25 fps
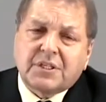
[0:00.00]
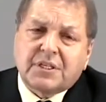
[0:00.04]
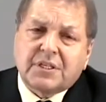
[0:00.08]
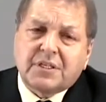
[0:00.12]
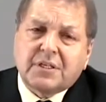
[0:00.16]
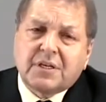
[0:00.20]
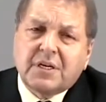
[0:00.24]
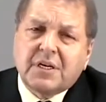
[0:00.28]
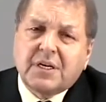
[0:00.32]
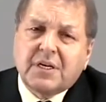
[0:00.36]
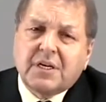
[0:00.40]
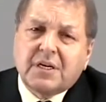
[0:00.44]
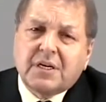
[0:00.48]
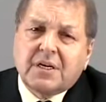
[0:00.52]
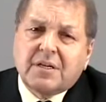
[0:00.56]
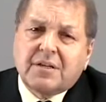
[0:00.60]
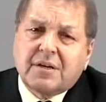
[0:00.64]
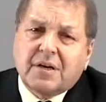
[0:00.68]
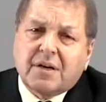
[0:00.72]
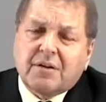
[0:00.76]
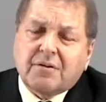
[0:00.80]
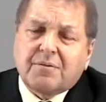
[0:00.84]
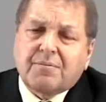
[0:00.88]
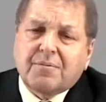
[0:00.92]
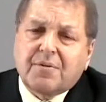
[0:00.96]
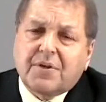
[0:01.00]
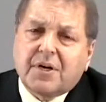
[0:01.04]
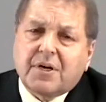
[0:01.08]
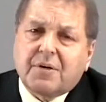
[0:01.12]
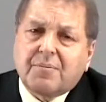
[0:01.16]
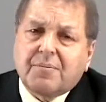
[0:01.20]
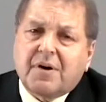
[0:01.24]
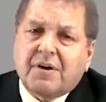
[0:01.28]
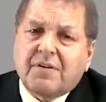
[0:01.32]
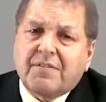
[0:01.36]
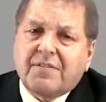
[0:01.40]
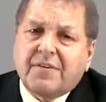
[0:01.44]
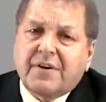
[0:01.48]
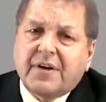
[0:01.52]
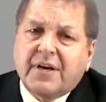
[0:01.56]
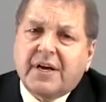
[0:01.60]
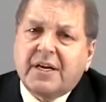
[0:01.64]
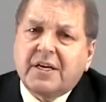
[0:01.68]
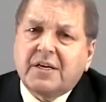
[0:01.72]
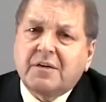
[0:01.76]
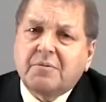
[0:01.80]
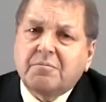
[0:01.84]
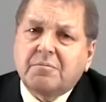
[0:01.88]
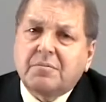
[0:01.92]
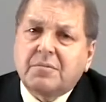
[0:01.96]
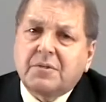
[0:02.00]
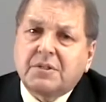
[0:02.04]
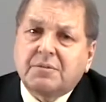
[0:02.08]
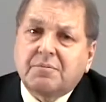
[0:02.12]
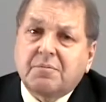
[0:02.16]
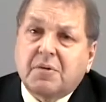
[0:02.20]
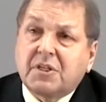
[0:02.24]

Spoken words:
And the other thing about vanadium,